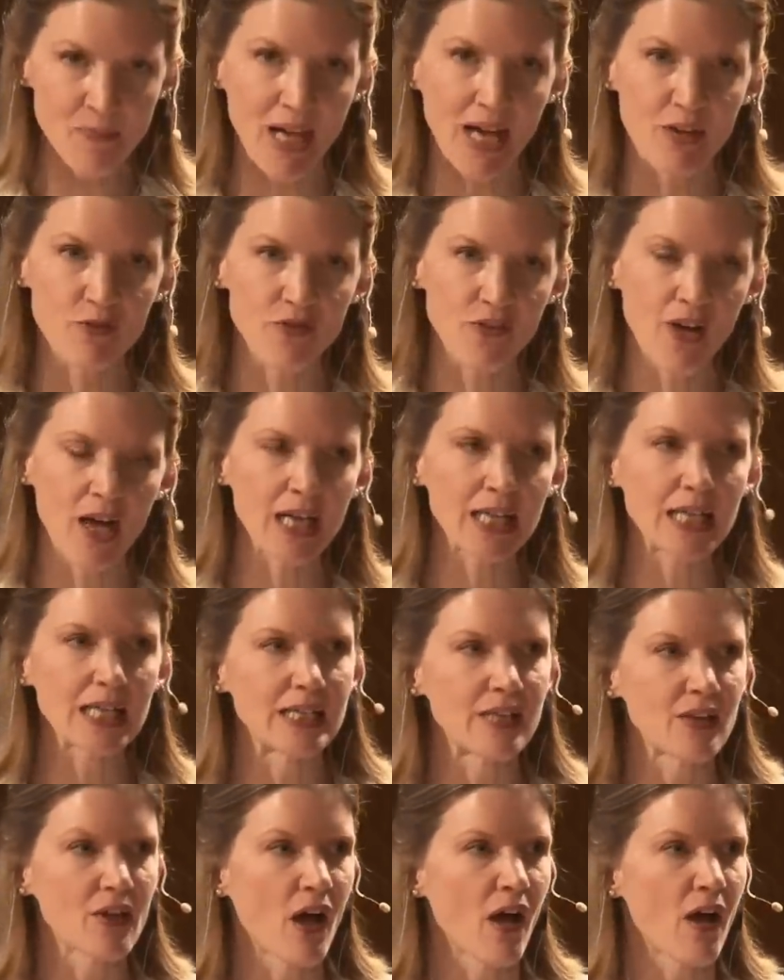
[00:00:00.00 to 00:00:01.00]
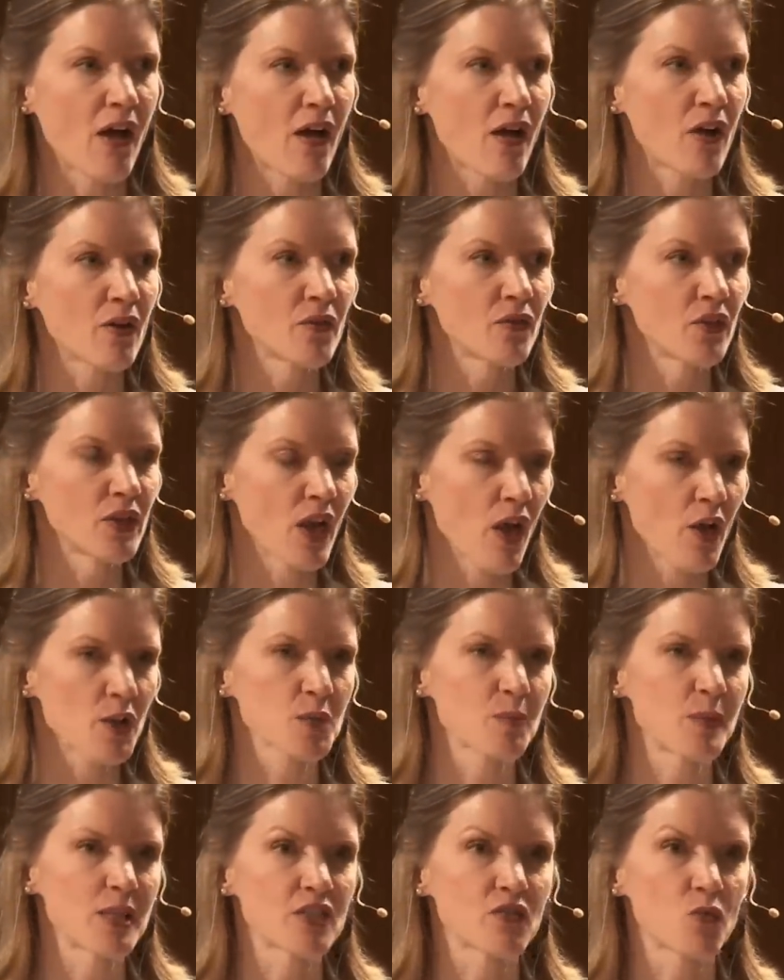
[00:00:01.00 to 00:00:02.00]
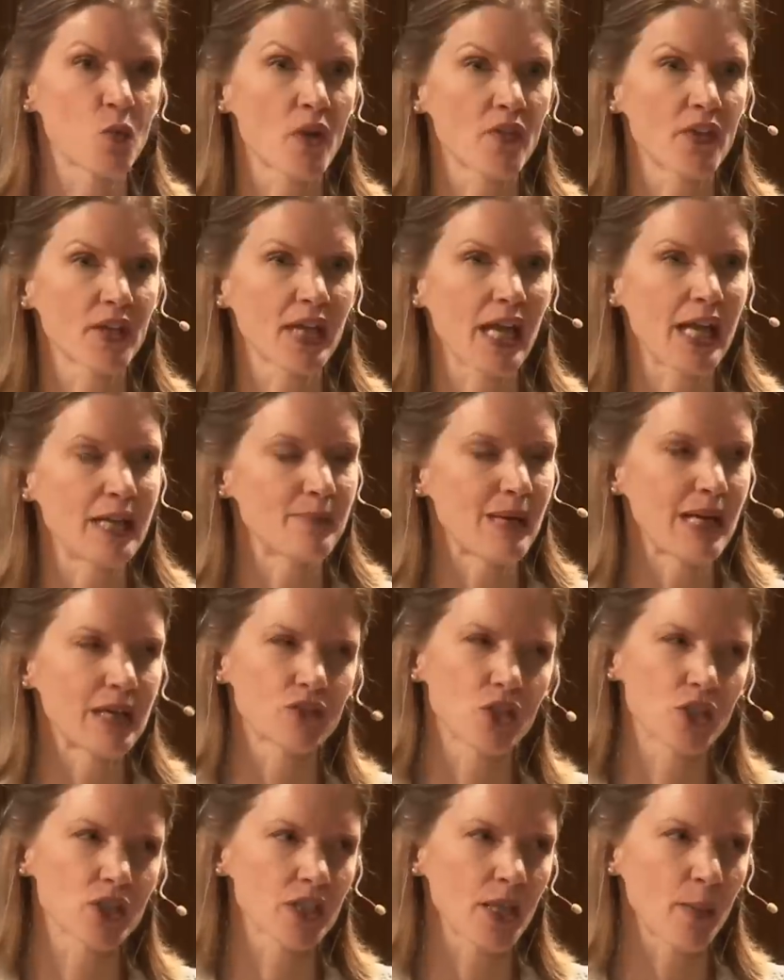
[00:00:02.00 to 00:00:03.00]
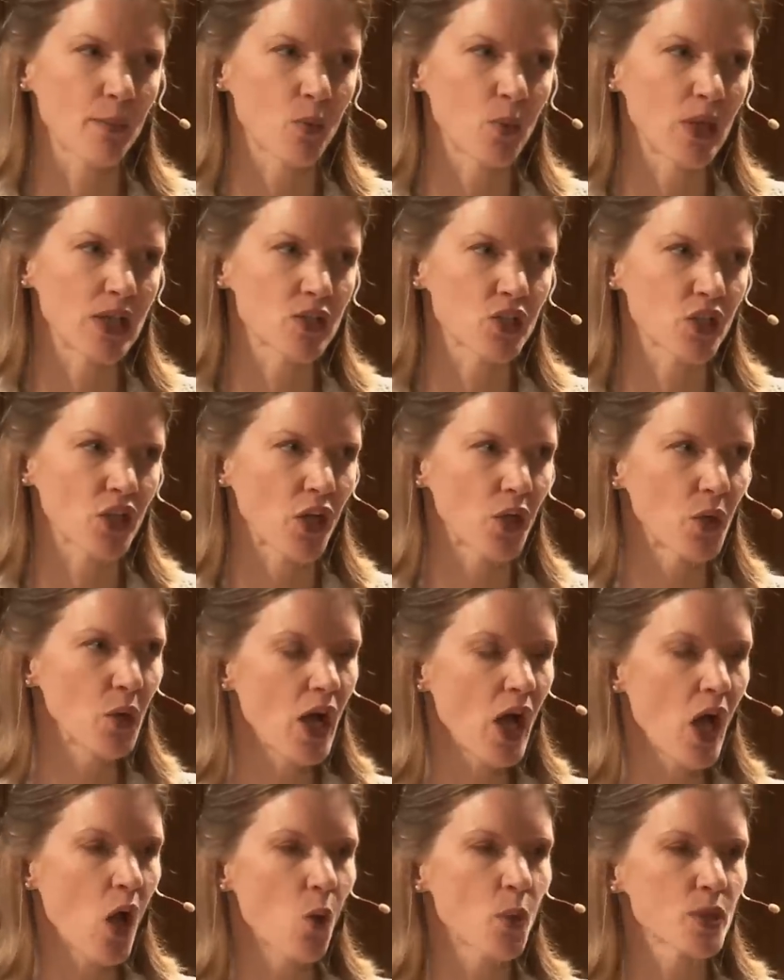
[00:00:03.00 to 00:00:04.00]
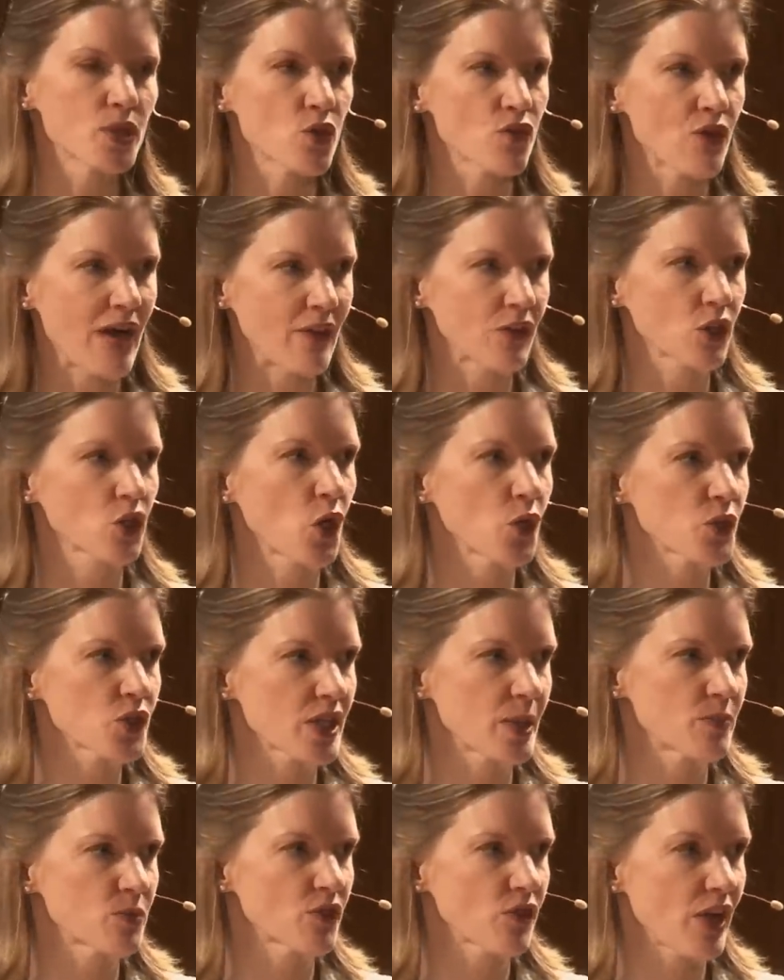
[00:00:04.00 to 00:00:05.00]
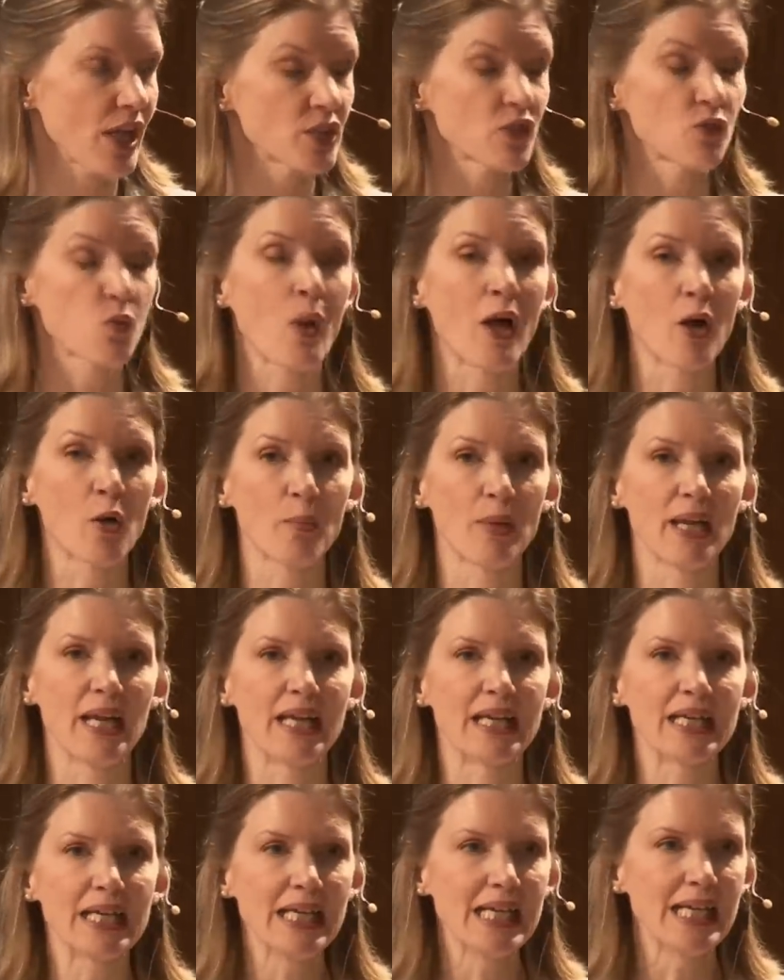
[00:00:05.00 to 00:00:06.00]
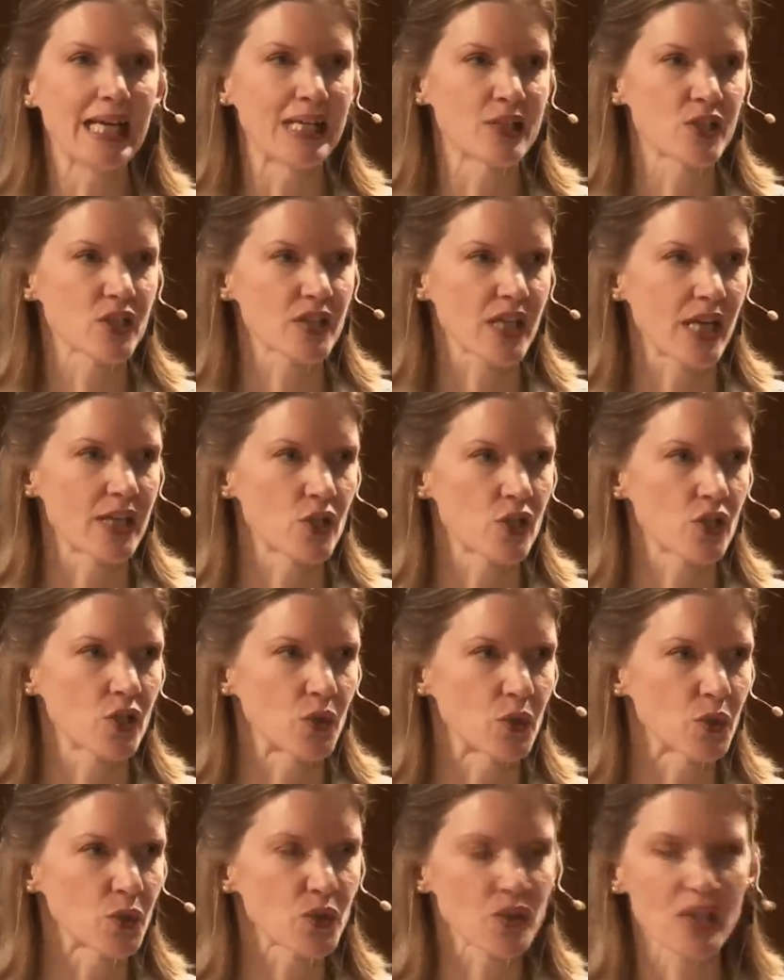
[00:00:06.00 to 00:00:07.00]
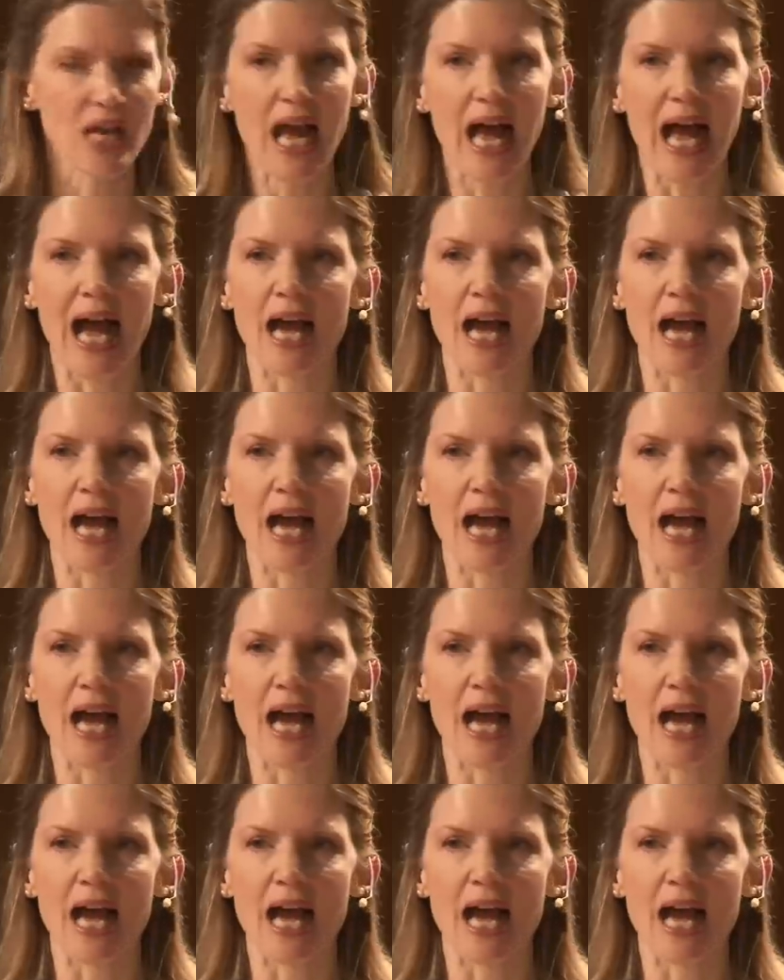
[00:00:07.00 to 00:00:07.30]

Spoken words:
And finally, our last piece of work that came out just a couple of weeks ago was around the concept of head of well-being in state schools.